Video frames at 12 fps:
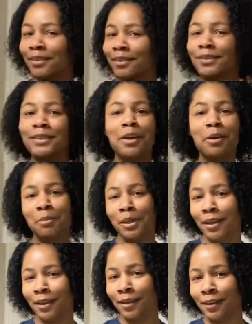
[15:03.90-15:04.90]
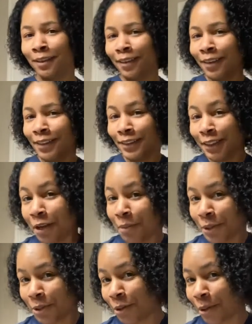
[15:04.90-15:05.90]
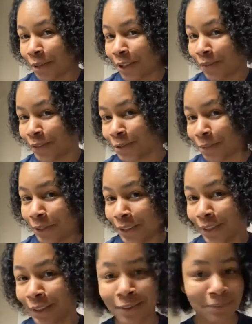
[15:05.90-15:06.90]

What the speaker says: tell me you don't love this wig.